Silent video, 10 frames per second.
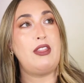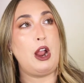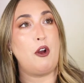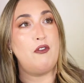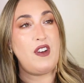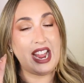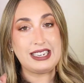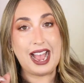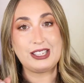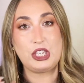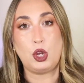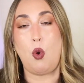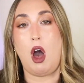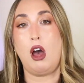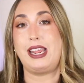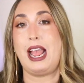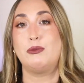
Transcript: They are fantastic quality.